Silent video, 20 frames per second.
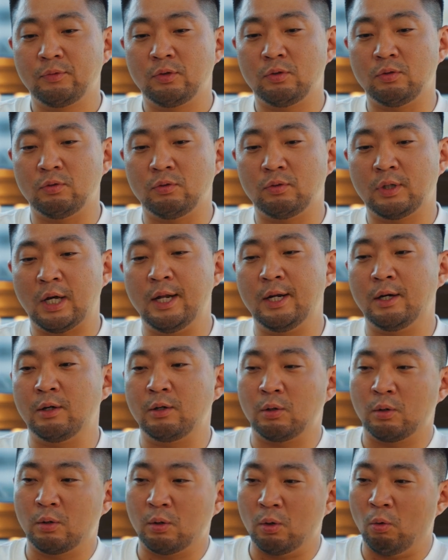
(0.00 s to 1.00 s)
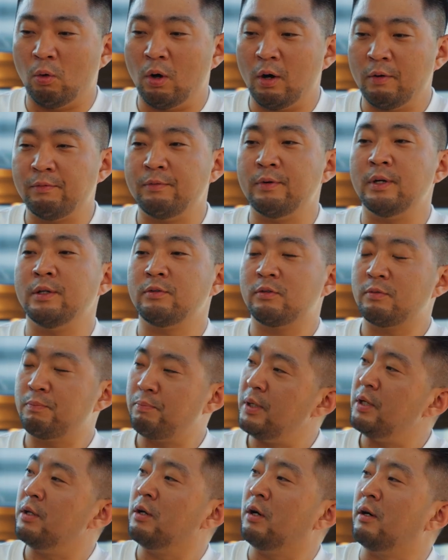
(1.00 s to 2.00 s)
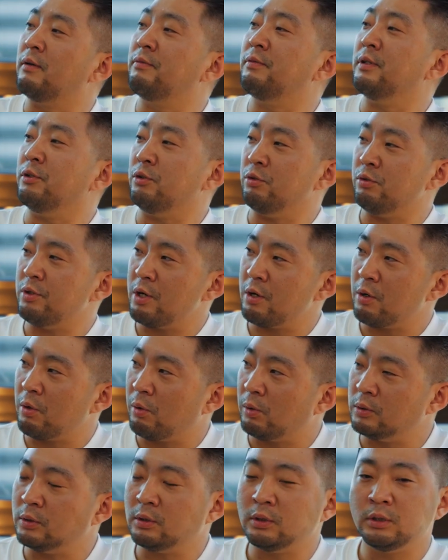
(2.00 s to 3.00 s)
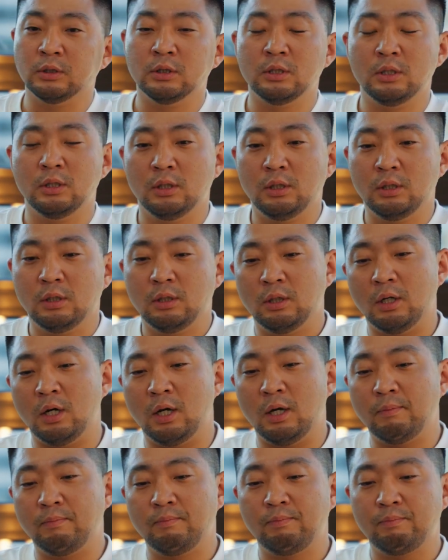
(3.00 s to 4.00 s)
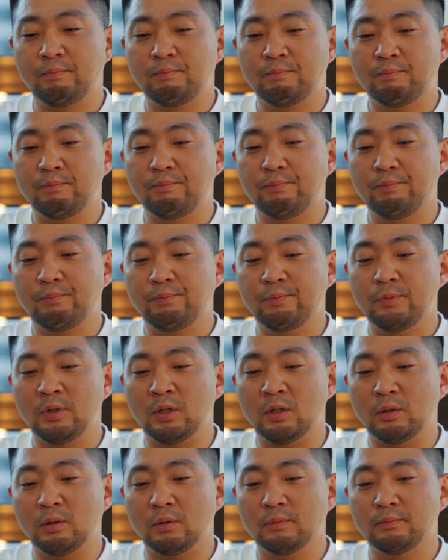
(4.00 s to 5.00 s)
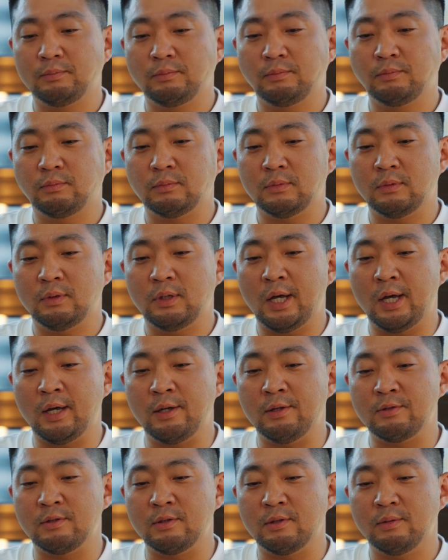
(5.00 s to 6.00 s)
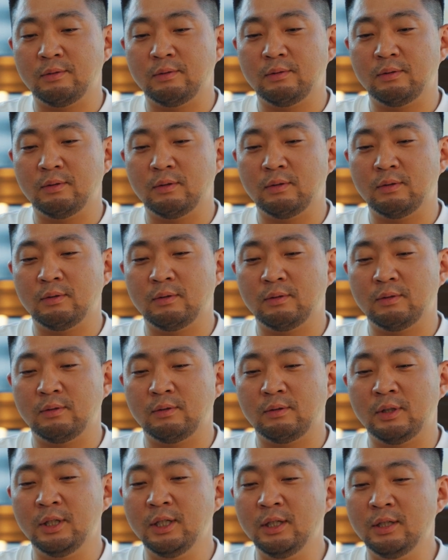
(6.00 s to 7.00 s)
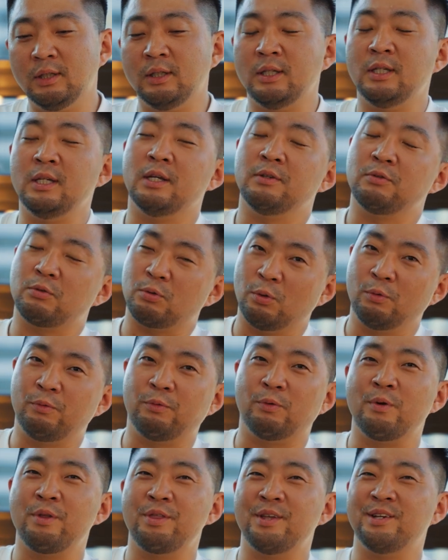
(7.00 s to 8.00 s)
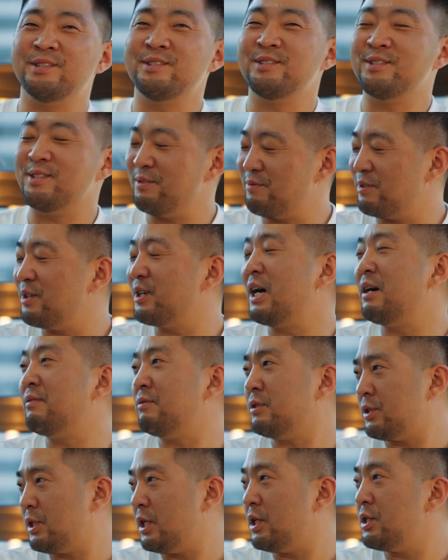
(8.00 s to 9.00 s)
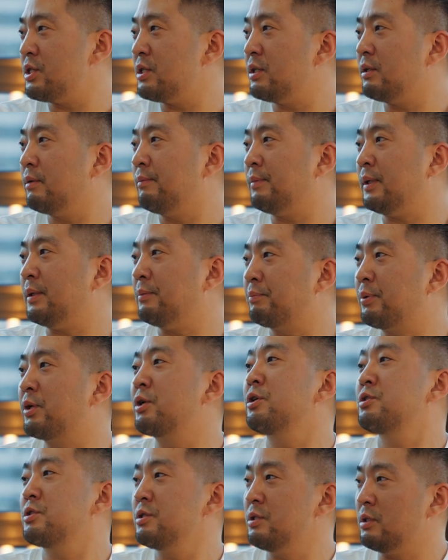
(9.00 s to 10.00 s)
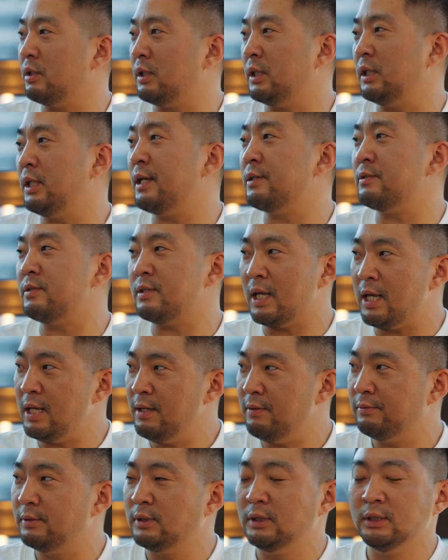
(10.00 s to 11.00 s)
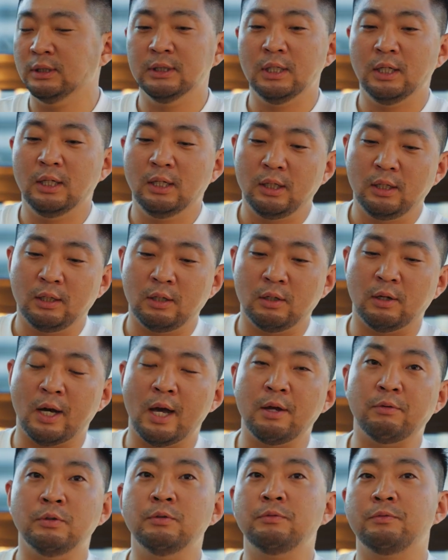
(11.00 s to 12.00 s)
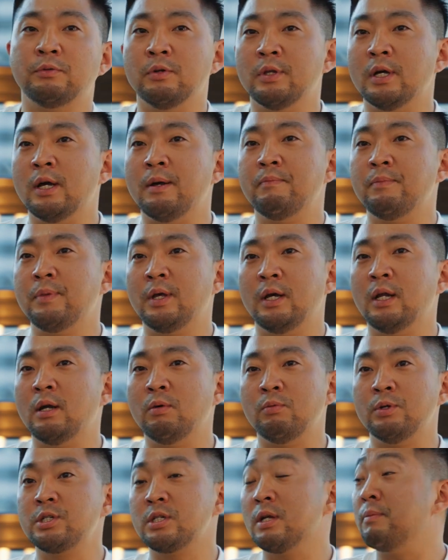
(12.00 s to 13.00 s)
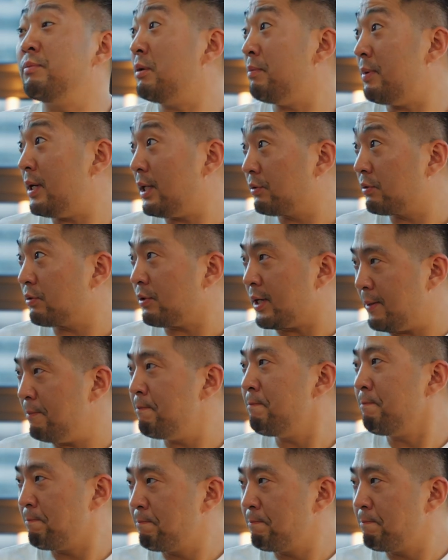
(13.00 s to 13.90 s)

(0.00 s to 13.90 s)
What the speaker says: to kind of go off and spin off and do their own, you know, as legally and so forth is different conversation. But personally, as Dave, you know, I root for them and I wish them the best, right?